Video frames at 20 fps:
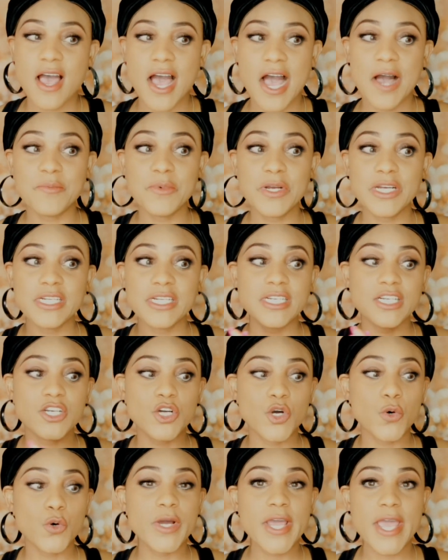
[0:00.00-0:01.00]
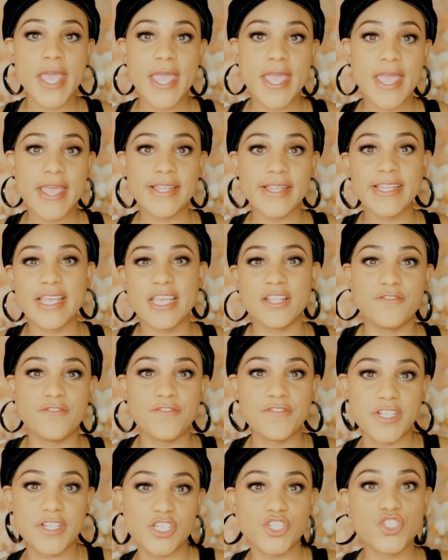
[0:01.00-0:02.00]
I'm going to go ahead and
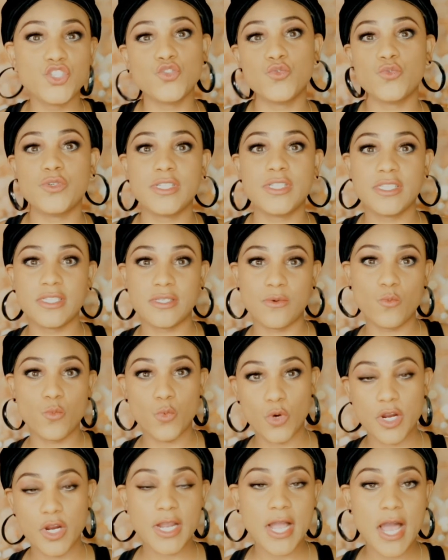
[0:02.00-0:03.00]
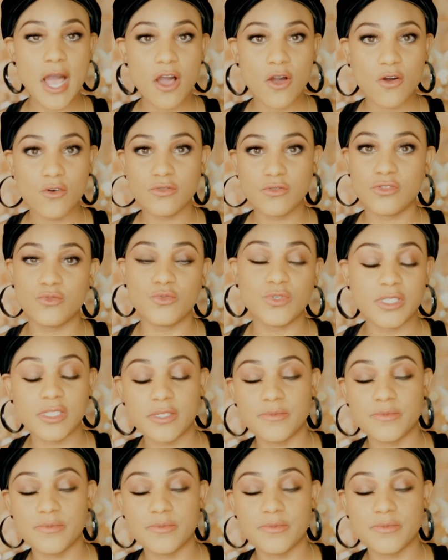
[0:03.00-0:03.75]
finish doing some workout, doing